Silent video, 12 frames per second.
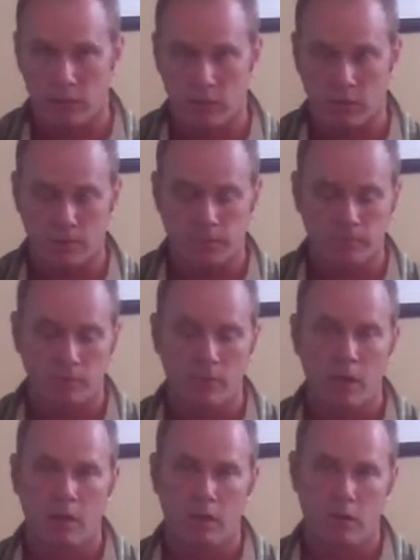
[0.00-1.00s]
notes.
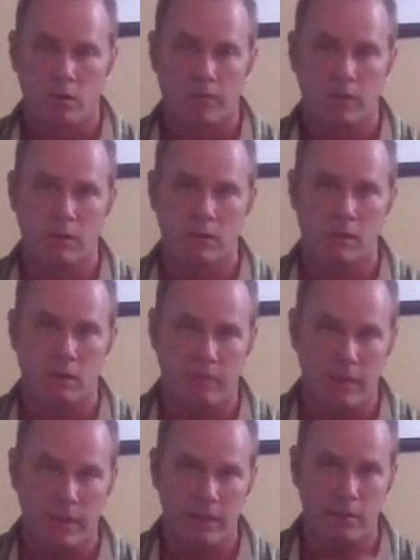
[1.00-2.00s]
So if this is the
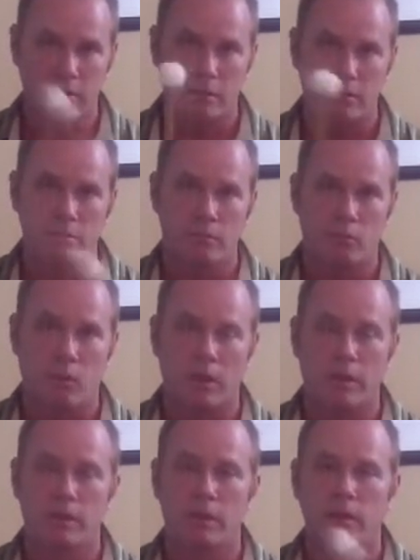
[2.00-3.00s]
beat,
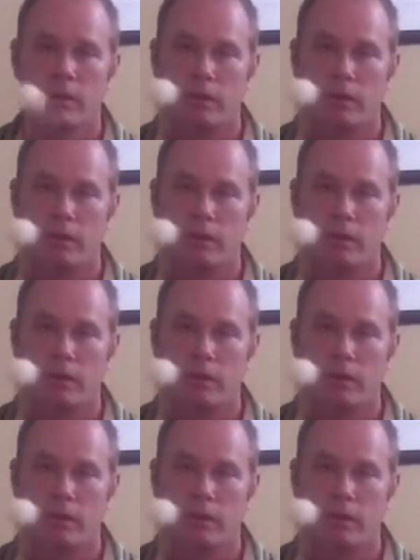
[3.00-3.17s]
1,